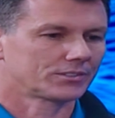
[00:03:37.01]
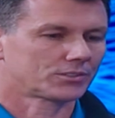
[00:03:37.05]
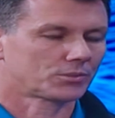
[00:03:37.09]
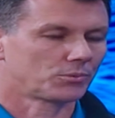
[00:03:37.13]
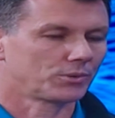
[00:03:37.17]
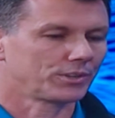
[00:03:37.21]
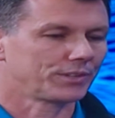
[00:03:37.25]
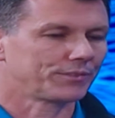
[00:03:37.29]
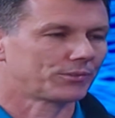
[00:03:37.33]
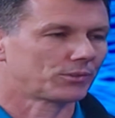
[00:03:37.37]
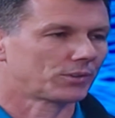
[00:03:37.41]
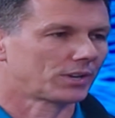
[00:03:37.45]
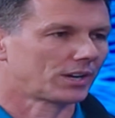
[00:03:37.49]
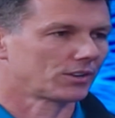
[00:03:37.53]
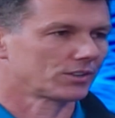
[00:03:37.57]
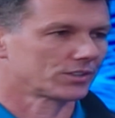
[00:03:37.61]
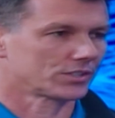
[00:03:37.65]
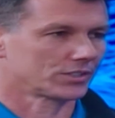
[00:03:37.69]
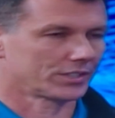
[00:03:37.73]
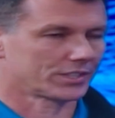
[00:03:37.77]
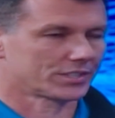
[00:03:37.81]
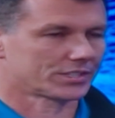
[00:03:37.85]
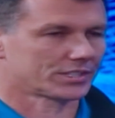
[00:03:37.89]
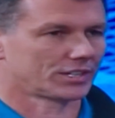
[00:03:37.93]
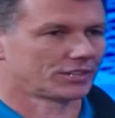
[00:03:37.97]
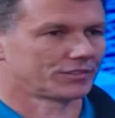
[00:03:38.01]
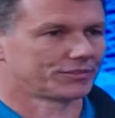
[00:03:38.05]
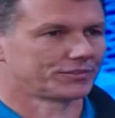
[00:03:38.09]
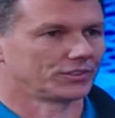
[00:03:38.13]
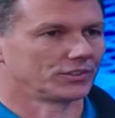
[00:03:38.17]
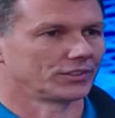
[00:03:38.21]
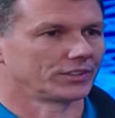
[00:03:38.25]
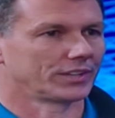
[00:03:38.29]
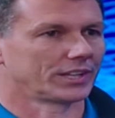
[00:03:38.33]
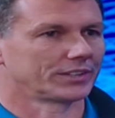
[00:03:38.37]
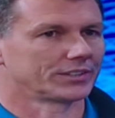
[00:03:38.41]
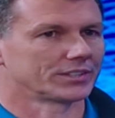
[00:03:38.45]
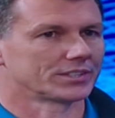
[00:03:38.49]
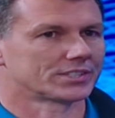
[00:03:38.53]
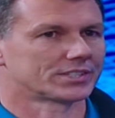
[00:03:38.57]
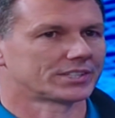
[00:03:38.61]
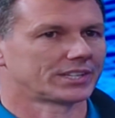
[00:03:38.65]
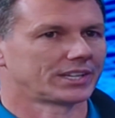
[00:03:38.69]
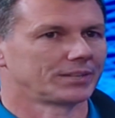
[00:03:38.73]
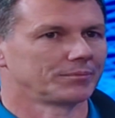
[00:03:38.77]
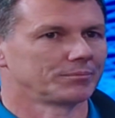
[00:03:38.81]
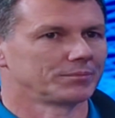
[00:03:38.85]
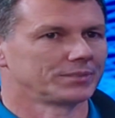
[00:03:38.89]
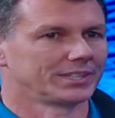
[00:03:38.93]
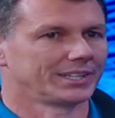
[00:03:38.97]
24 hours on a cell phone had the
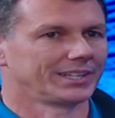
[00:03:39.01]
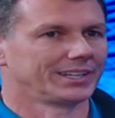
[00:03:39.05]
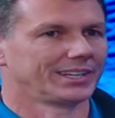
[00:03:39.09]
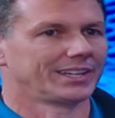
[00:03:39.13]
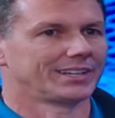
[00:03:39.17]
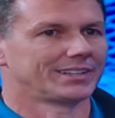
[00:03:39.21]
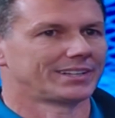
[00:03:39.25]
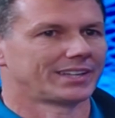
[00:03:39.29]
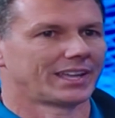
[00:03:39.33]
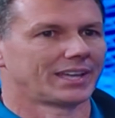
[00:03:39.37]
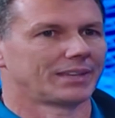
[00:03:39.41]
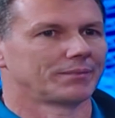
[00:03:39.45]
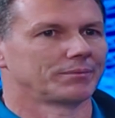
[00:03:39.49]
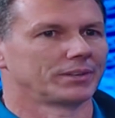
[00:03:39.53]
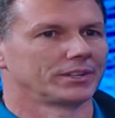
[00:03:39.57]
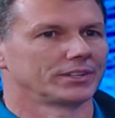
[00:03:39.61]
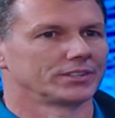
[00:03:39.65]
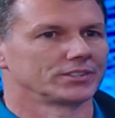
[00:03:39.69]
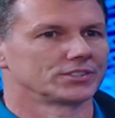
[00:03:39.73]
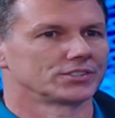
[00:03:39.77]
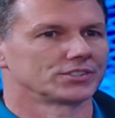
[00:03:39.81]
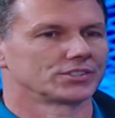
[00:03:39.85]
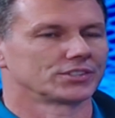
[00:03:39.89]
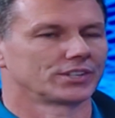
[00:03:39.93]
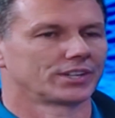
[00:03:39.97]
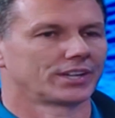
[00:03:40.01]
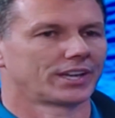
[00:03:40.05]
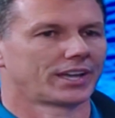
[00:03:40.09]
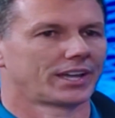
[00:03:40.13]
same DNA damage